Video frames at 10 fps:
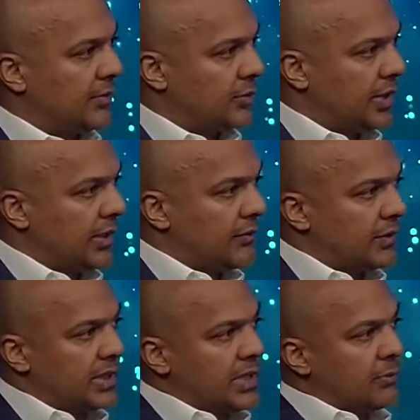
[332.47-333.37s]
right. For
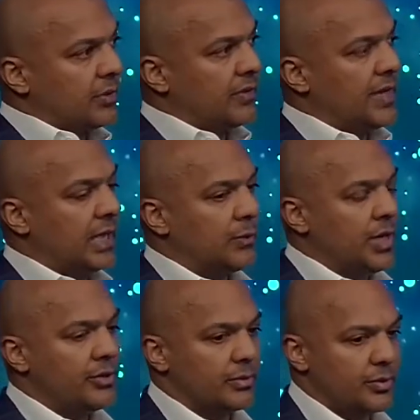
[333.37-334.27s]
the temporary
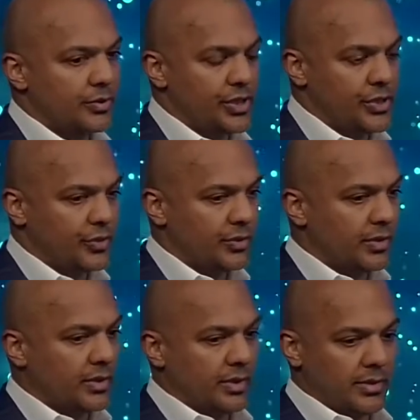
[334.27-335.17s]
evaluation procedure,
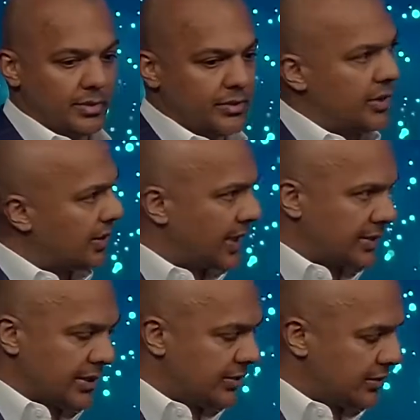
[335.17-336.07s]
there's no, like I
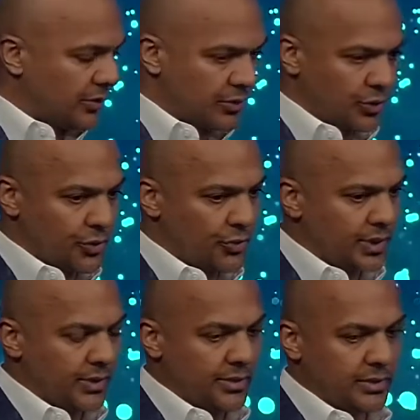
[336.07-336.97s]
said, there's no surgery,
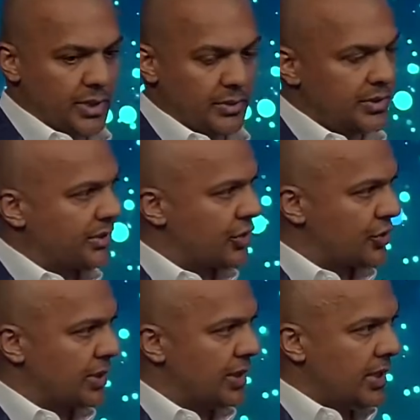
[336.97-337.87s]
there's no
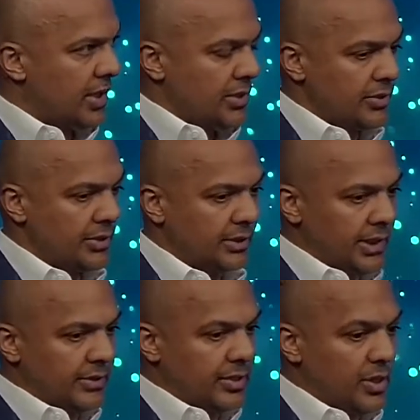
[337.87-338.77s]
incision. So the
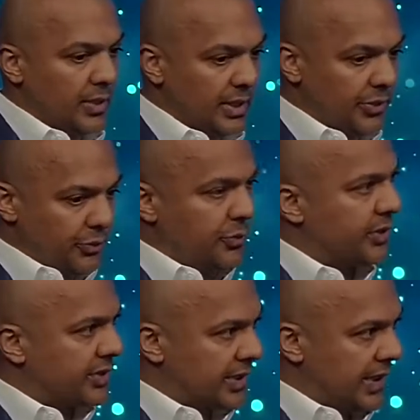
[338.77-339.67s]
leads go in through
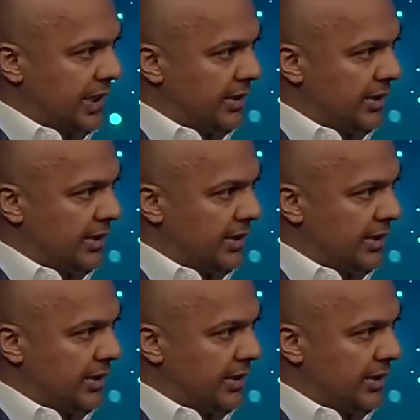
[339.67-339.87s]
the skin